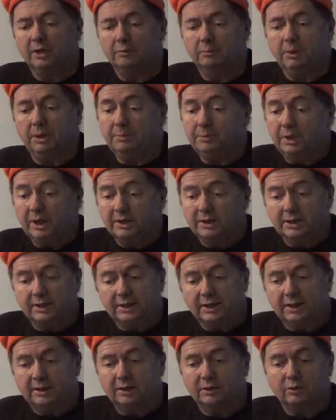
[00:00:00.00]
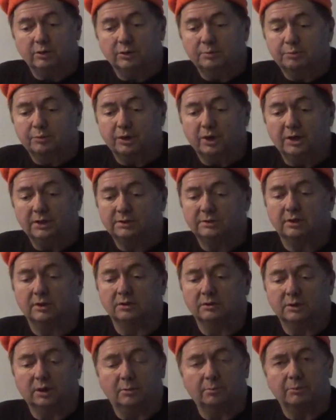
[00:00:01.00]
Maybe I can get a good price
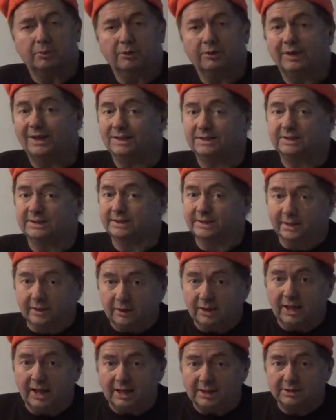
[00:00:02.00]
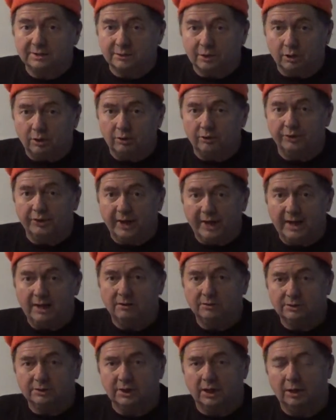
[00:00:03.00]
on lumber that still has to hold the
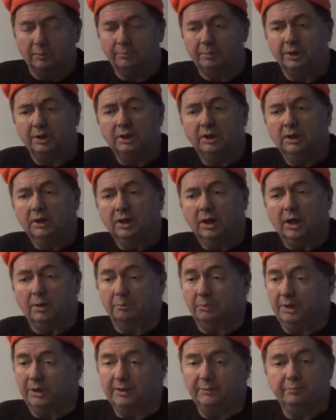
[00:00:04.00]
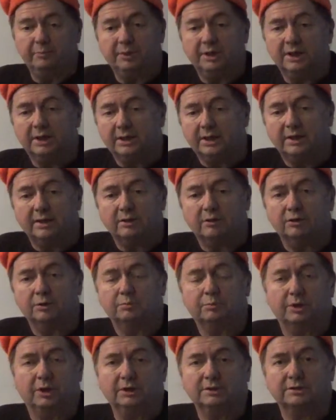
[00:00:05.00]
house up. I might even be able to get a
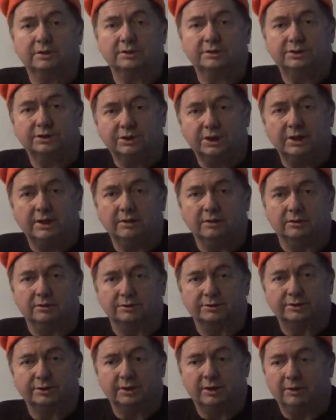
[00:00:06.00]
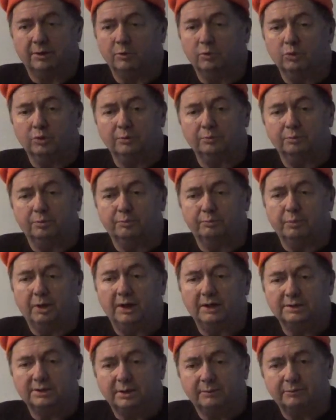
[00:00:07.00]
good price on shingles. Now, I wouldn't
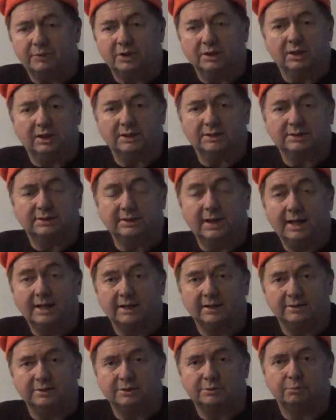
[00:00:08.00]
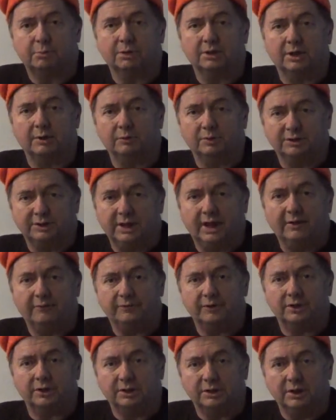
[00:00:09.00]
buy something like Seconds, but I would
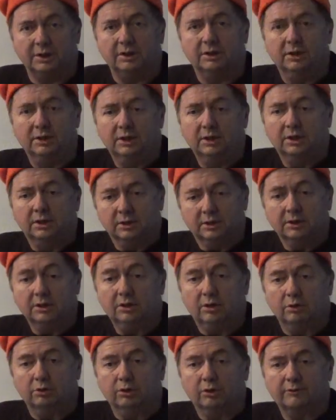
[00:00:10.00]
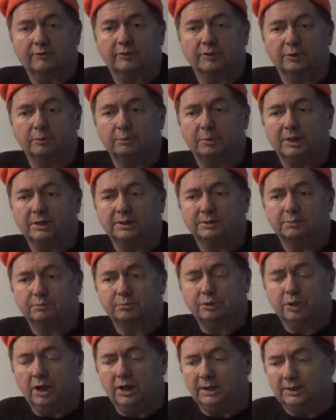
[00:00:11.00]
definitely, you know, look for the best
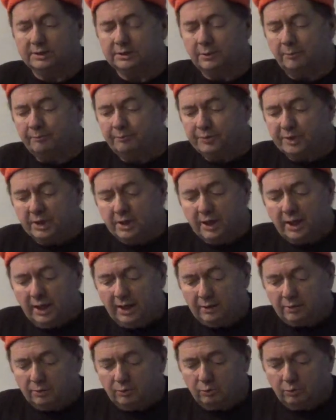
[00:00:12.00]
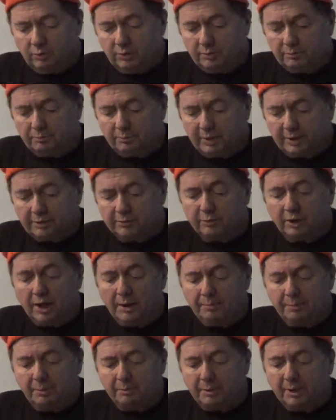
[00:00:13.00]
price. And what my
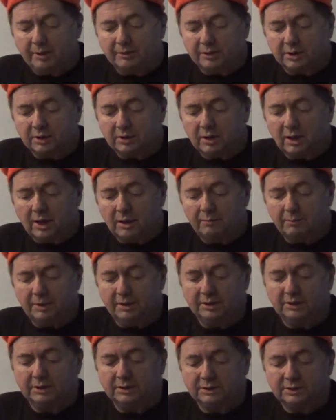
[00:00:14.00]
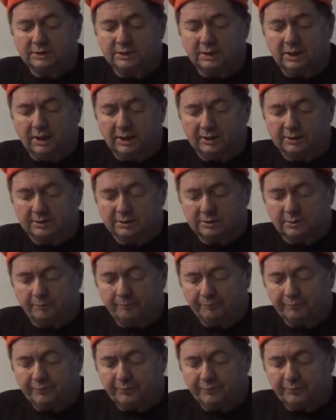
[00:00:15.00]
gripe about the comment is this.